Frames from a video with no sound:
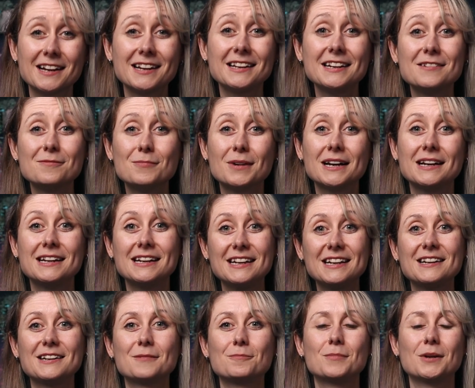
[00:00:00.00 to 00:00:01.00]
I'll leave my
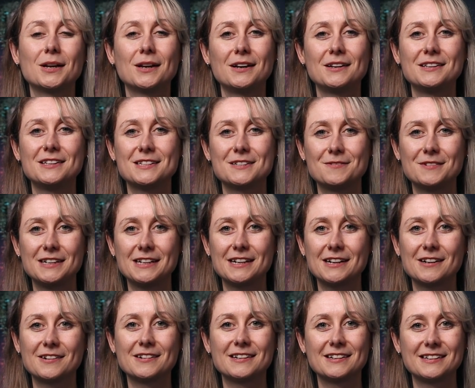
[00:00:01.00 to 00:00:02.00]
link below this
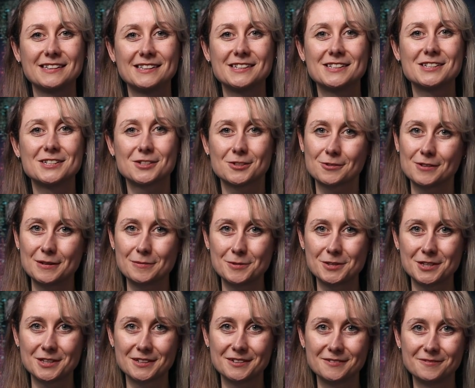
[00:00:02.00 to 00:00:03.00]
video in the
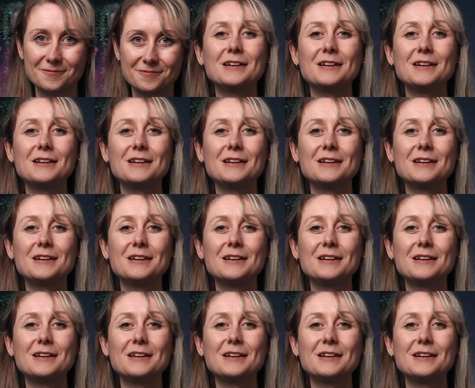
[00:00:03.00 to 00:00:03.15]
description.